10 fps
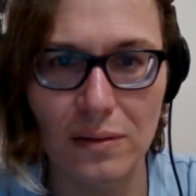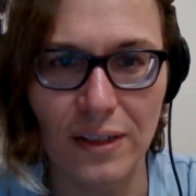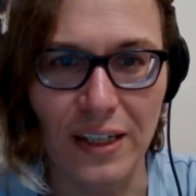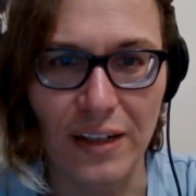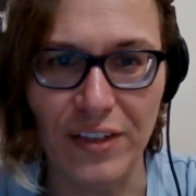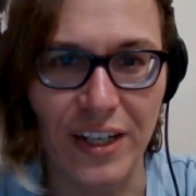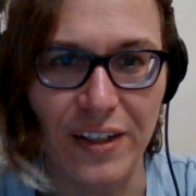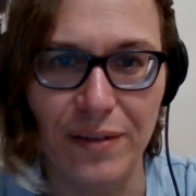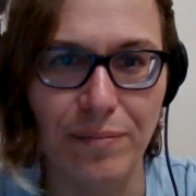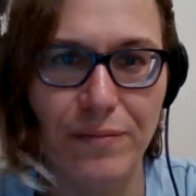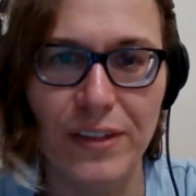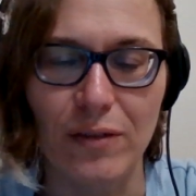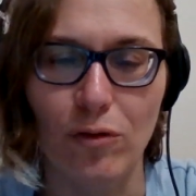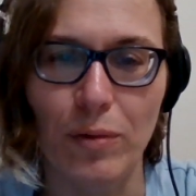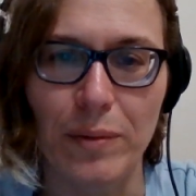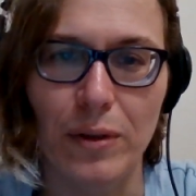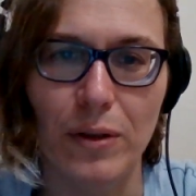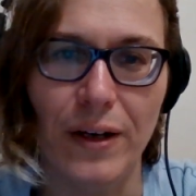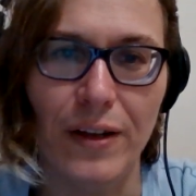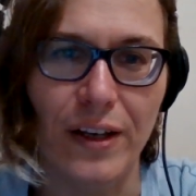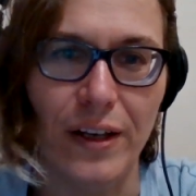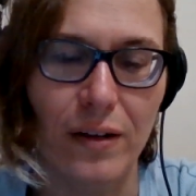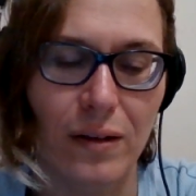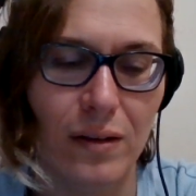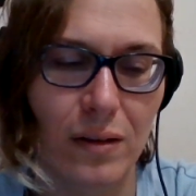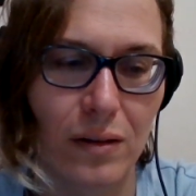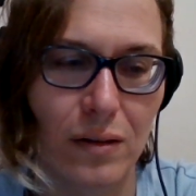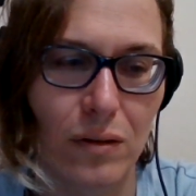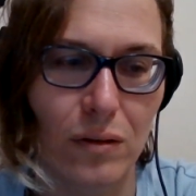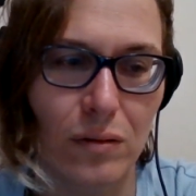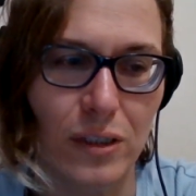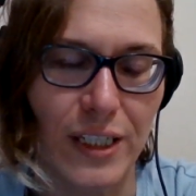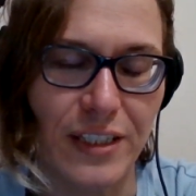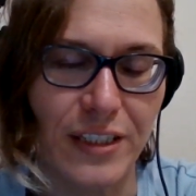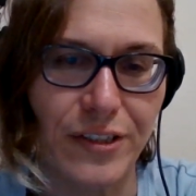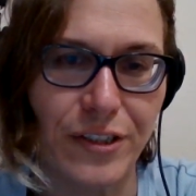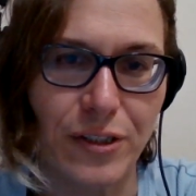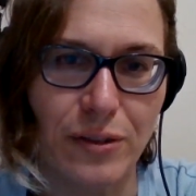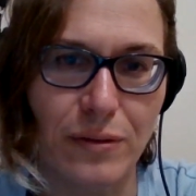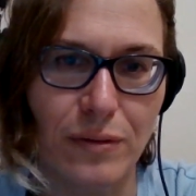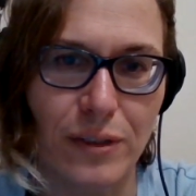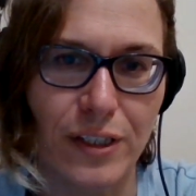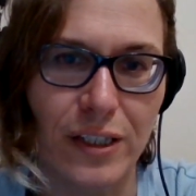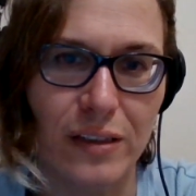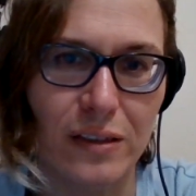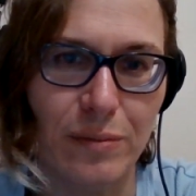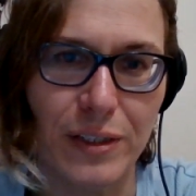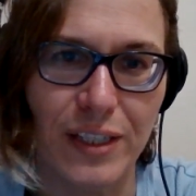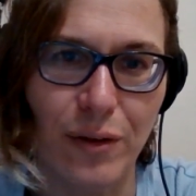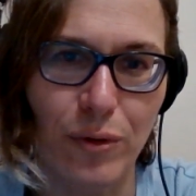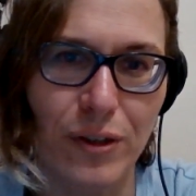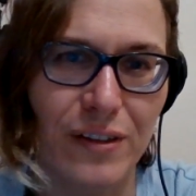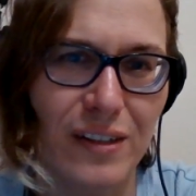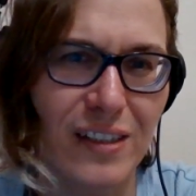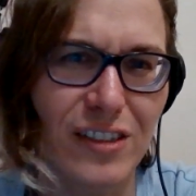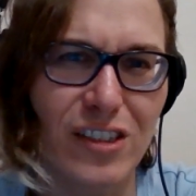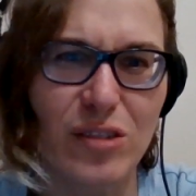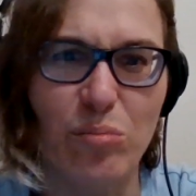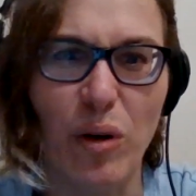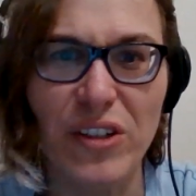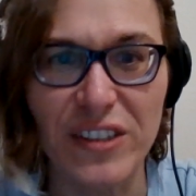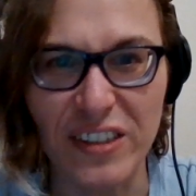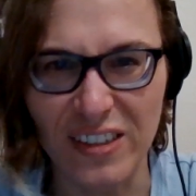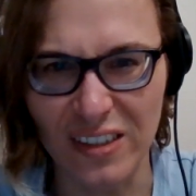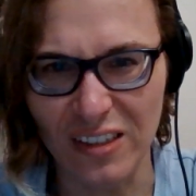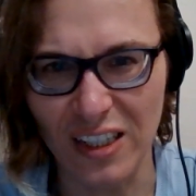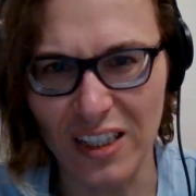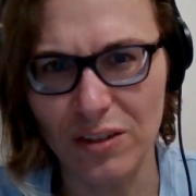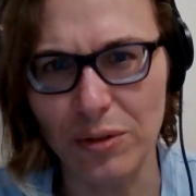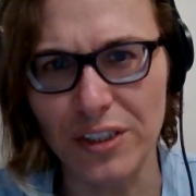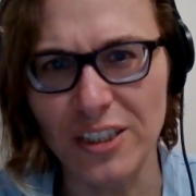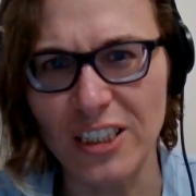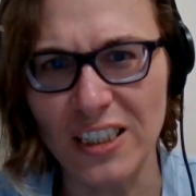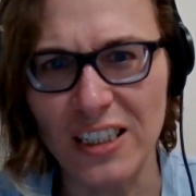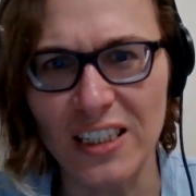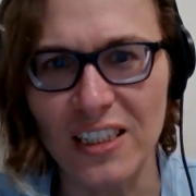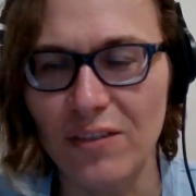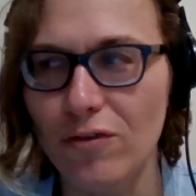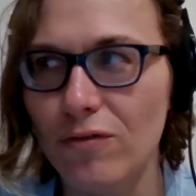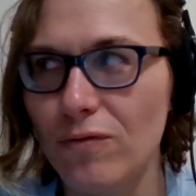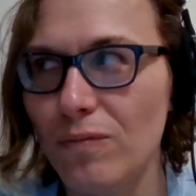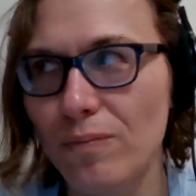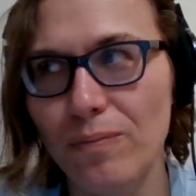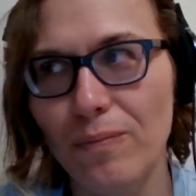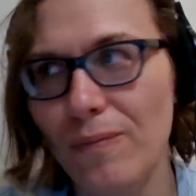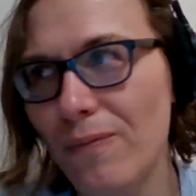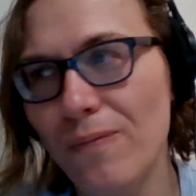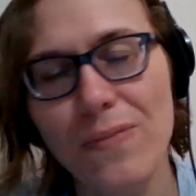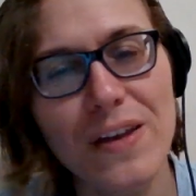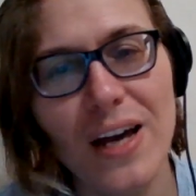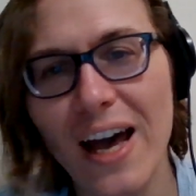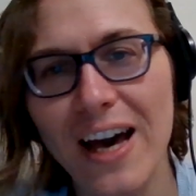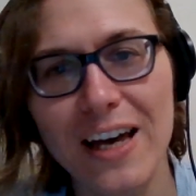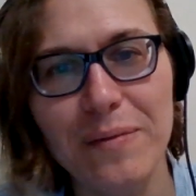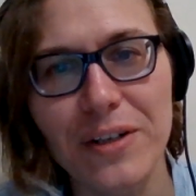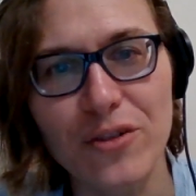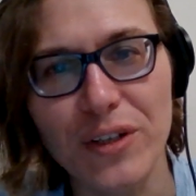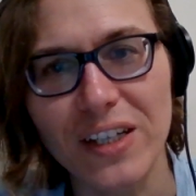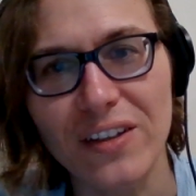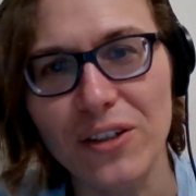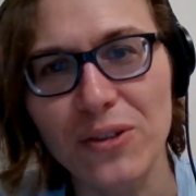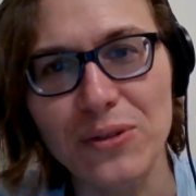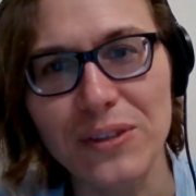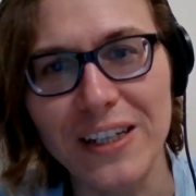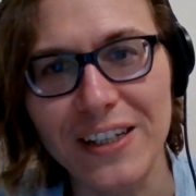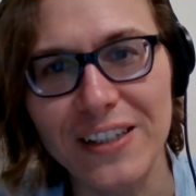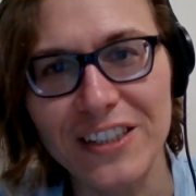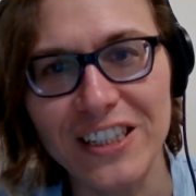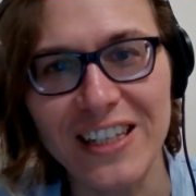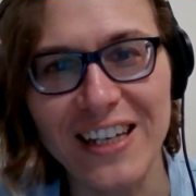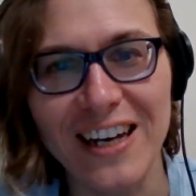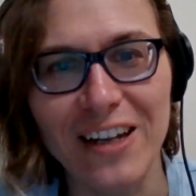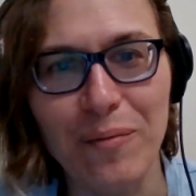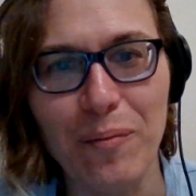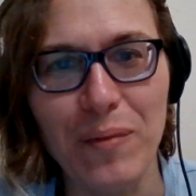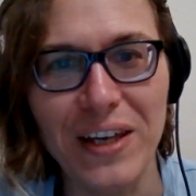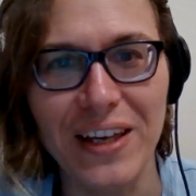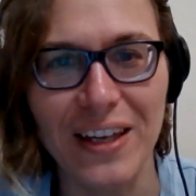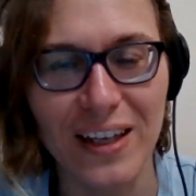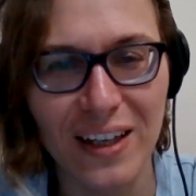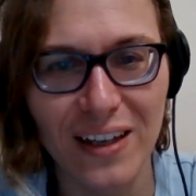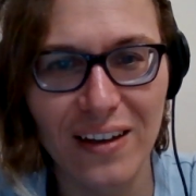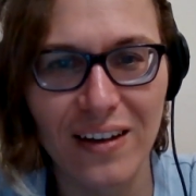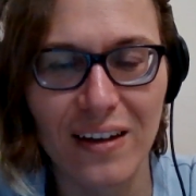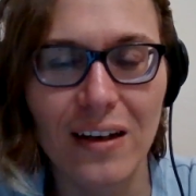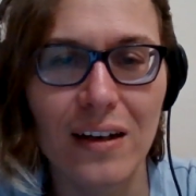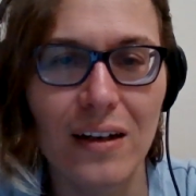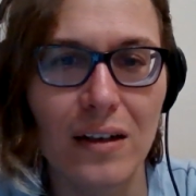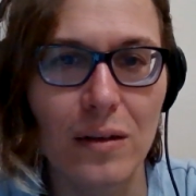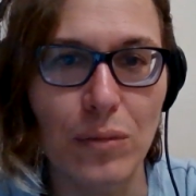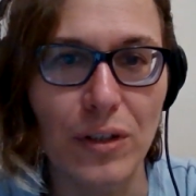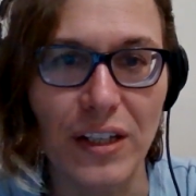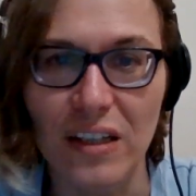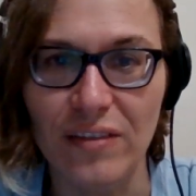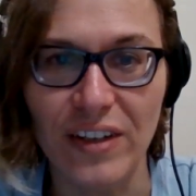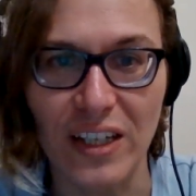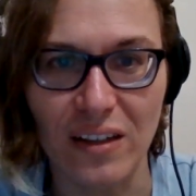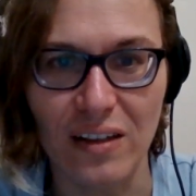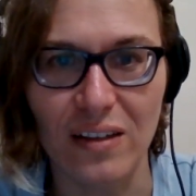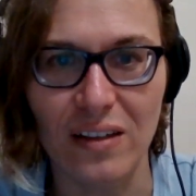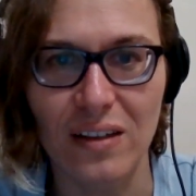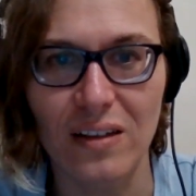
And I've dated several people who I think were like this too, were narcs, but they weren't as smart as this last one. She had me drinking the Kool-Aid. She like had me believing,